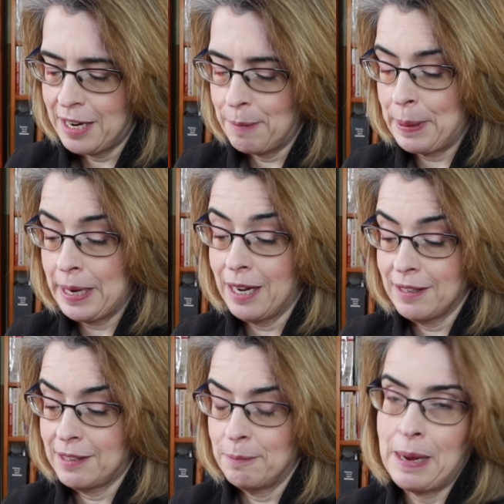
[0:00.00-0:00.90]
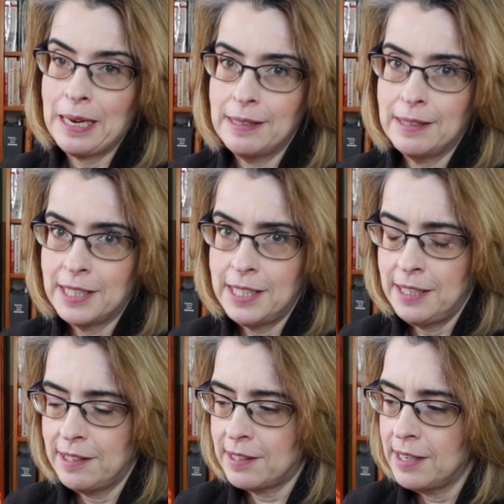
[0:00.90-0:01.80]
and pick out some
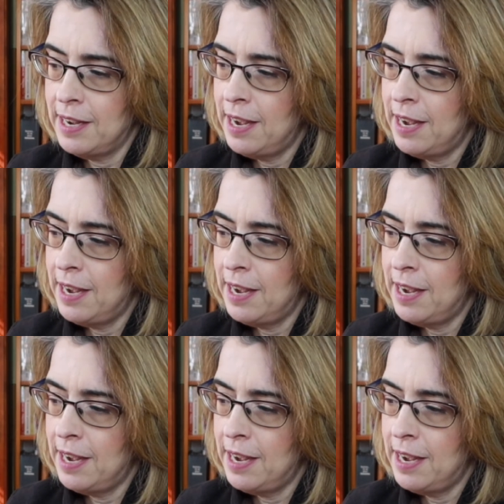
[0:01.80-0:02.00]
magazines,